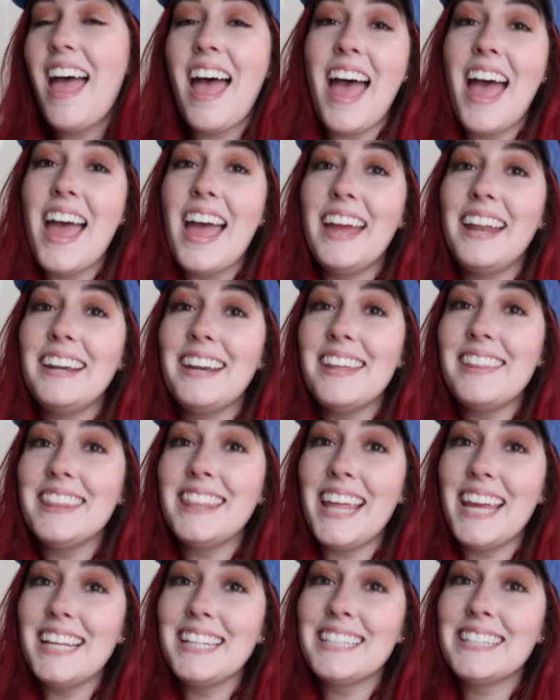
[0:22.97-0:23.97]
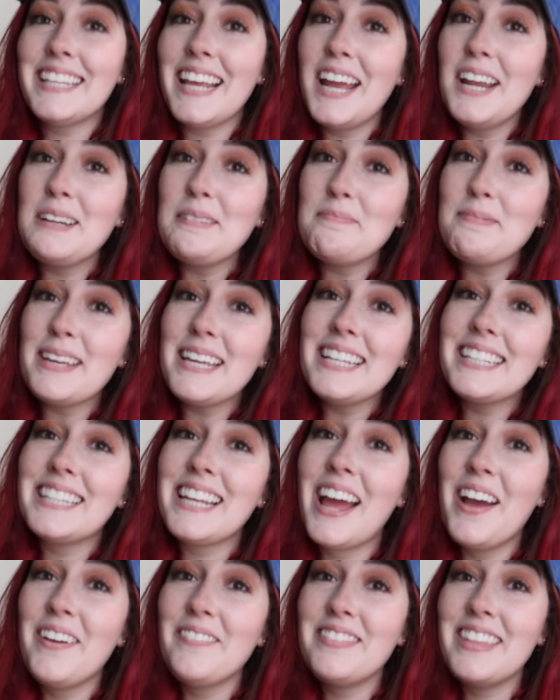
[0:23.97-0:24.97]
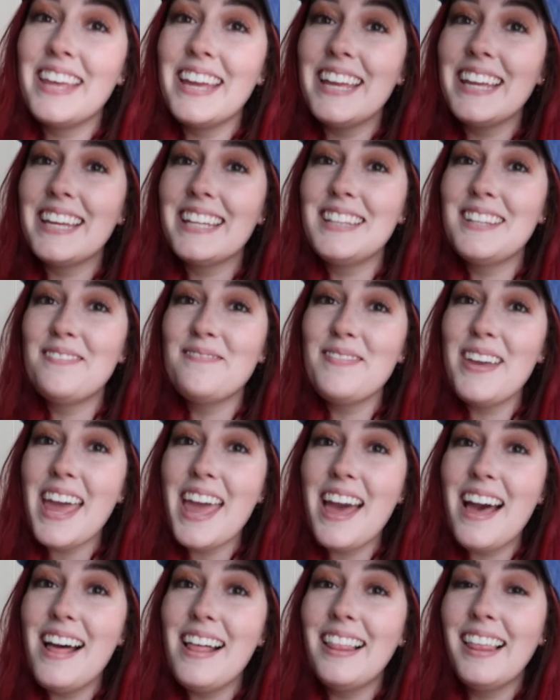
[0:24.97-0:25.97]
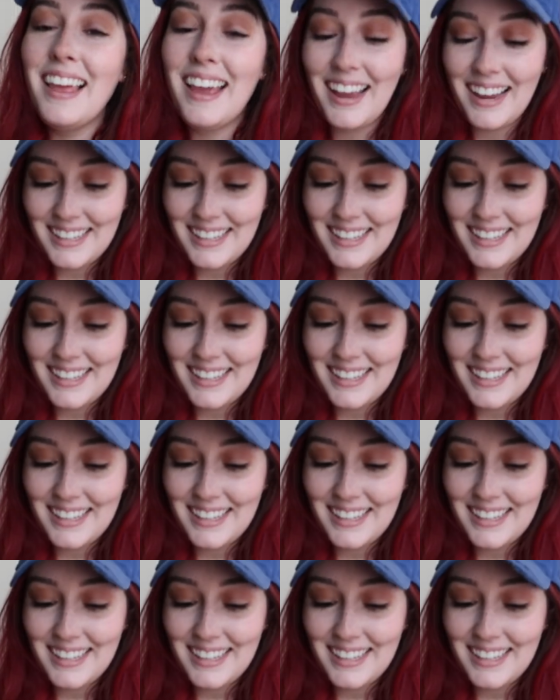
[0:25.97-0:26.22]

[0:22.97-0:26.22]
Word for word: and they sent me something in the mail